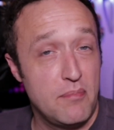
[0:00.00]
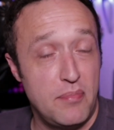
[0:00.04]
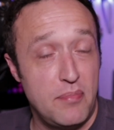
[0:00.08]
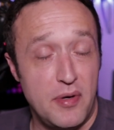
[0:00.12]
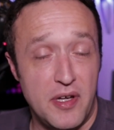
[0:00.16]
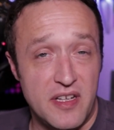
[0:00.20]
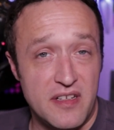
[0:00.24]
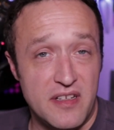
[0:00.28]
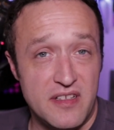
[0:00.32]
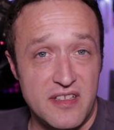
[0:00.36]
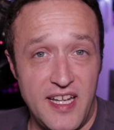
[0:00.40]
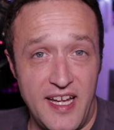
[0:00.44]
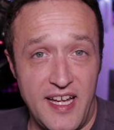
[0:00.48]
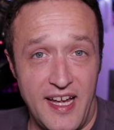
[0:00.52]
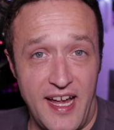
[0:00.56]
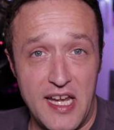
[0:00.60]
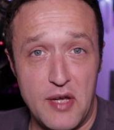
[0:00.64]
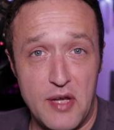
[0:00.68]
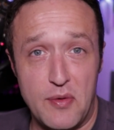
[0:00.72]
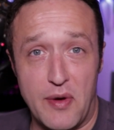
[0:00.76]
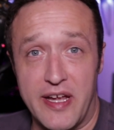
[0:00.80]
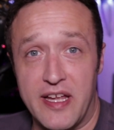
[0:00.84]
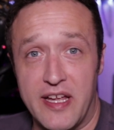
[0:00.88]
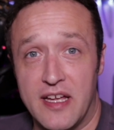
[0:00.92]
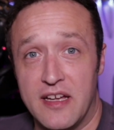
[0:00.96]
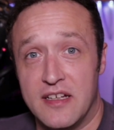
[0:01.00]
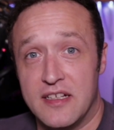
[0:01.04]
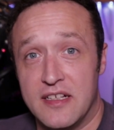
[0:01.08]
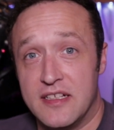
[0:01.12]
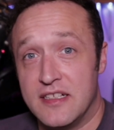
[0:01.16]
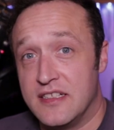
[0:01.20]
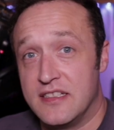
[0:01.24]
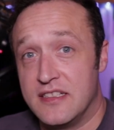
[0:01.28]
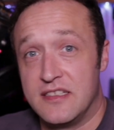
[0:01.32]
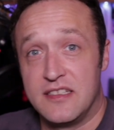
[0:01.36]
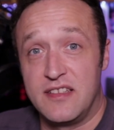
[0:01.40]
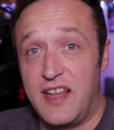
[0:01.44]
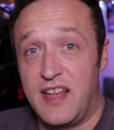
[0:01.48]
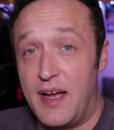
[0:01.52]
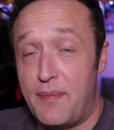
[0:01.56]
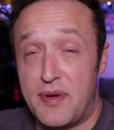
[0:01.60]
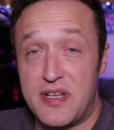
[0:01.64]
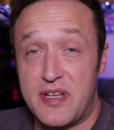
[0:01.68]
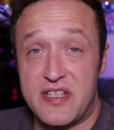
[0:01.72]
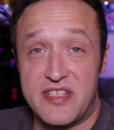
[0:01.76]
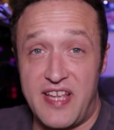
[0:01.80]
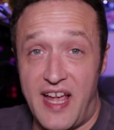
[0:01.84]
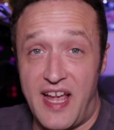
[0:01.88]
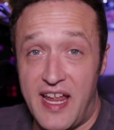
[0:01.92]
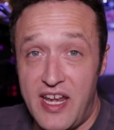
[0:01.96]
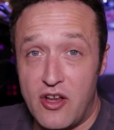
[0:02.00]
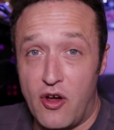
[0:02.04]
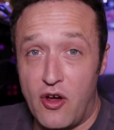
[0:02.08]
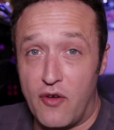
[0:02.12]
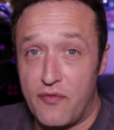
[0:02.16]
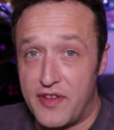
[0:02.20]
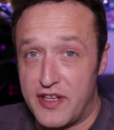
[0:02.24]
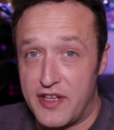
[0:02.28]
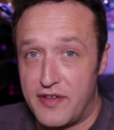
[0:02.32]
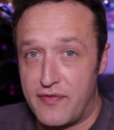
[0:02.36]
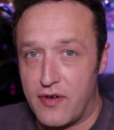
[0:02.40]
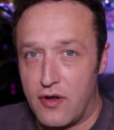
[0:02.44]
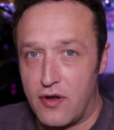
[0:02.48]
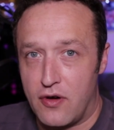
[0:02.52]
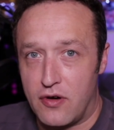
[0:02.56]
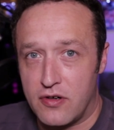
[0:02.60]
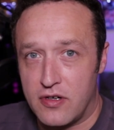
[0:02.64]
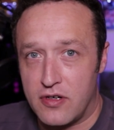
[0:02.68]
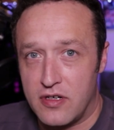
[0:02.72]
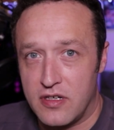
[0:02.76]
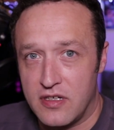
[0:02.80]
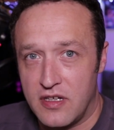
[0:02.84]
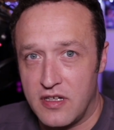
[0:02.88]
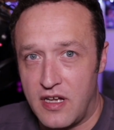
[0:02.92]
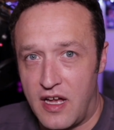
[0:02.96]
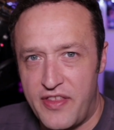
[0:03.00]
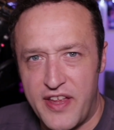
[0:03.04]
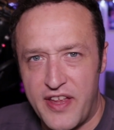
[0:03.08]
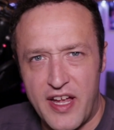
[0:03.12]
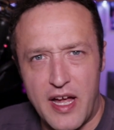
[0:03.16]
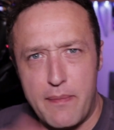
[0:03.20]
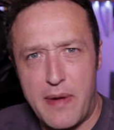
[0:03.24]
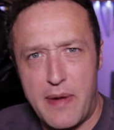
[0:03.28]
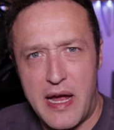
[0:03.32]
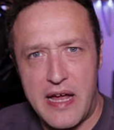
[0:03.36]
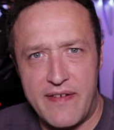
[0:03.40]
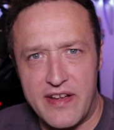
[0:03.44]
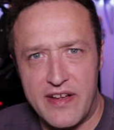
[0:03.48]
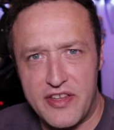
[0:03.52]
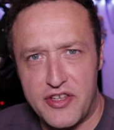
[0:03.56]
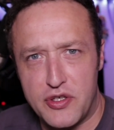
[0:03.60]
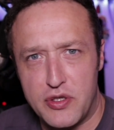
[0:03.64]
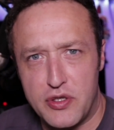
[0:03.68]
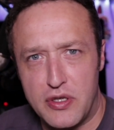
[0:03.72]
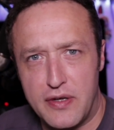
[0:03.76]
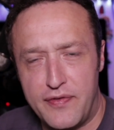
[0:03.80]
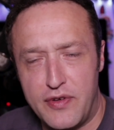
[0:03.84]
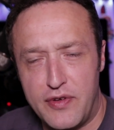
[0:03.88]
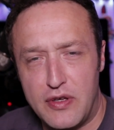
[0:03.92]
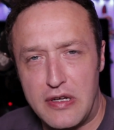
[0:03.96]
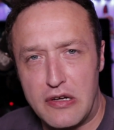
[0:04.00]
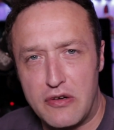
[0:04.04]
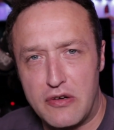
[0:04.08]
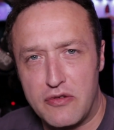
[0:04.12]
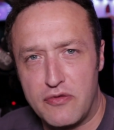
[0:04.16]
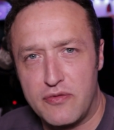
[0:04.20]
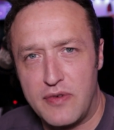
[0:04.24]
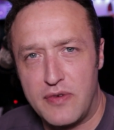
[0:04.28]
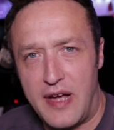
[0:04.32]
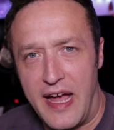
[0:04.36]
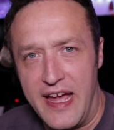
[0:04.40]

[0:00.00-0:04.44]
But yeah, anyway, that brings the end of this vlog. I think I may have had to do a few little